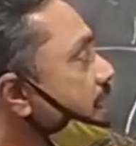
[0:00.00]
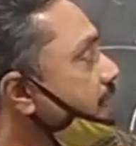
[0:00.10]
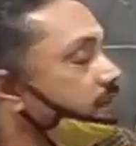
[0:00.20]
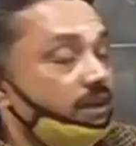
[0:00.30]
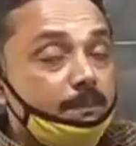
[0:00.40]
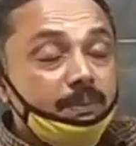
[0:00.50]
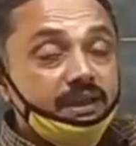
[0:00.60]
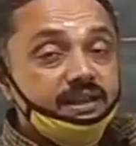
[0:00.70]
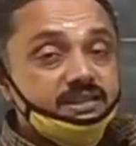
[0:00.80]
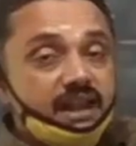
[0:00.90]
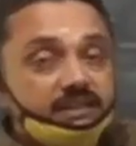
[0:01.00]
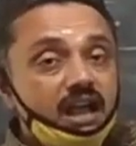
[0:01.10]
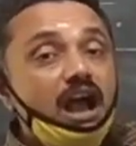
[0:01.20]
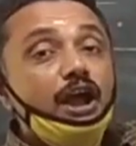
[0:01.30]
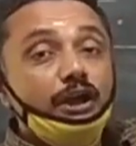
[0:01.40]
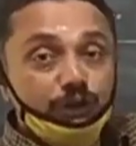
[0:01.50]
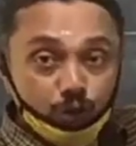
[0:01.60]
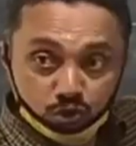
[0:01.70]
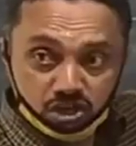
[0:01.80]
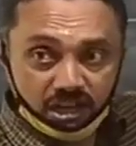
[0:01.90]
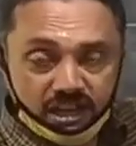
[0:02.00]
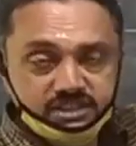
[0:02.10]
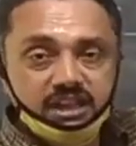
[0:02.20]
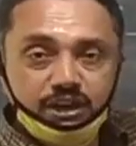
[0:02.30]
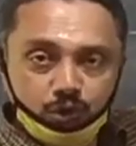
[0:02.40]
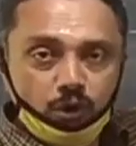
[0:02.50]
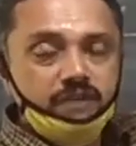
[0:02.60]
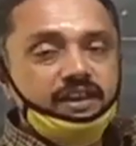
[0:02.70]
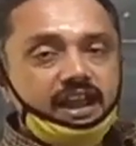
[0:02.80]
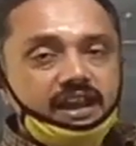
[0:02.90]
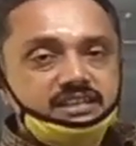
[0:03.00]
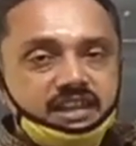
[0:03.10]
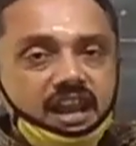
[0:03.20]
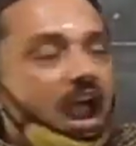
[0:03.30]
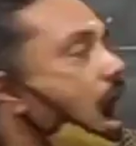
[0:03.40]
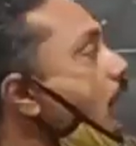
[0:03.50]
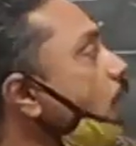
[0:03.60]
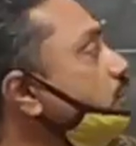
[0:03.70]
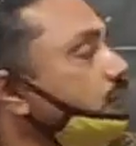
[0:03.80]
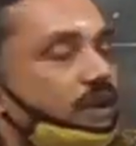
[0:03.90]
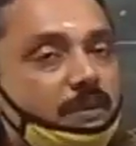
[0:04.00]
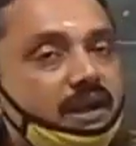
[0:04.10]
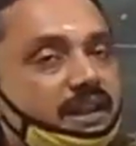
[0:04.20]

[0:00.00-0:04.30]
developing inside the nucellus. Today we can see how the female